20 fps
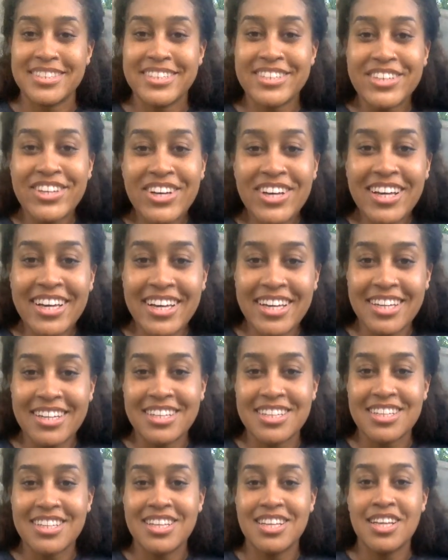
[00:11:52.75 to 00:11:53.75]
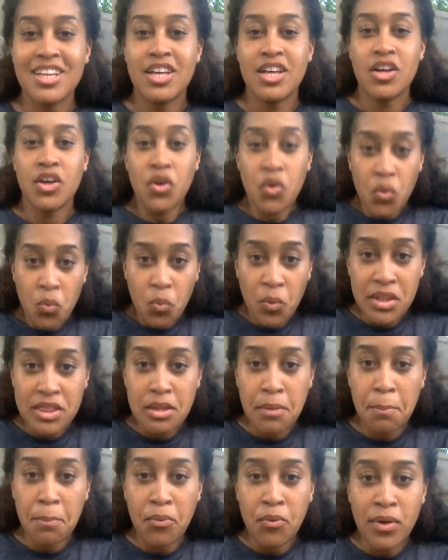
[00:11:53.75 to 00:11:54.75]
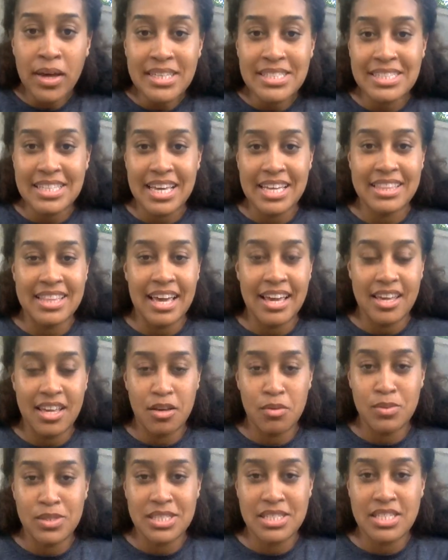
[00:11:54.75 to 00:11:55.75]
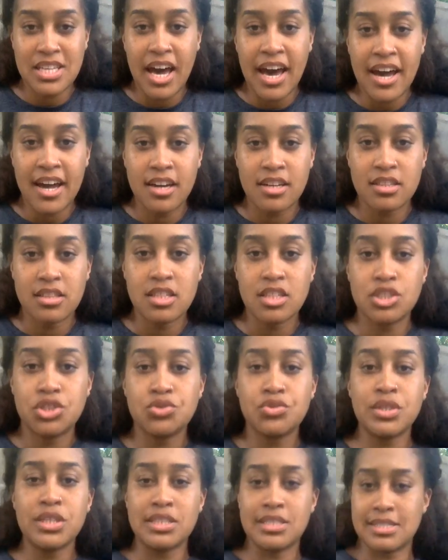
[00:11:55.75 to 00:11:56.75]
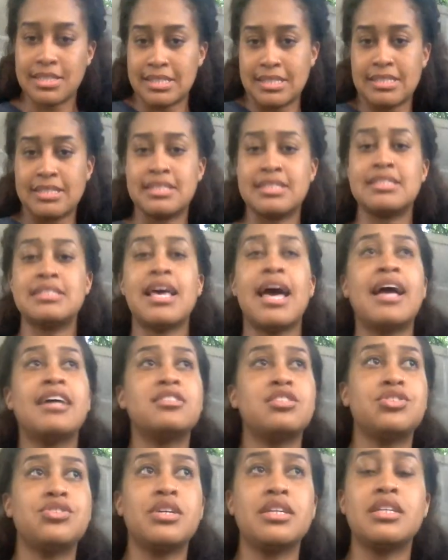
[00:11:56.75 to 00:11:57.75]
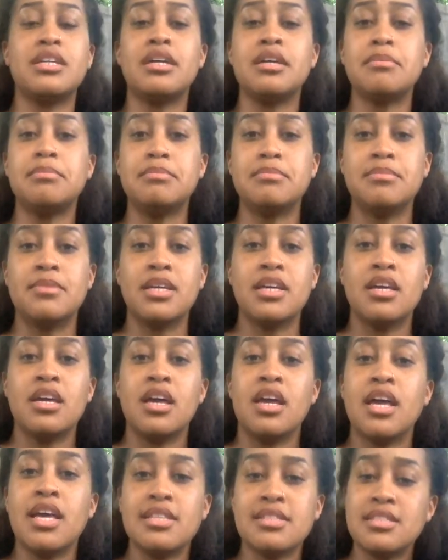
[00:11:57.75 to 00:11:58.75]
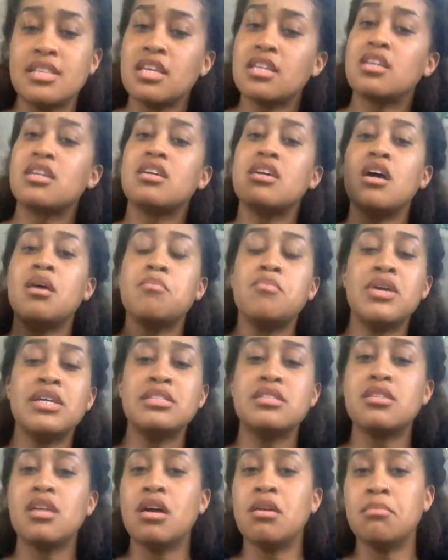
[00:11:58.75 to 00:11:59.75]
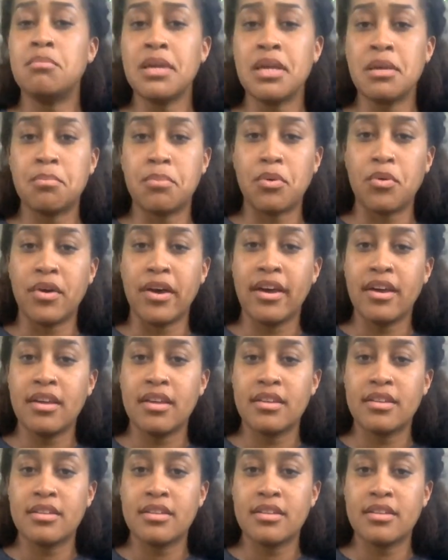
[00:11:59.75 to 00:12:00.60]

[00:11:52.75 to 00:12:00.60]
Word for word: Good. When the boy said that he was tired, the tree sat straight up and said, "Come rest on me, boy,"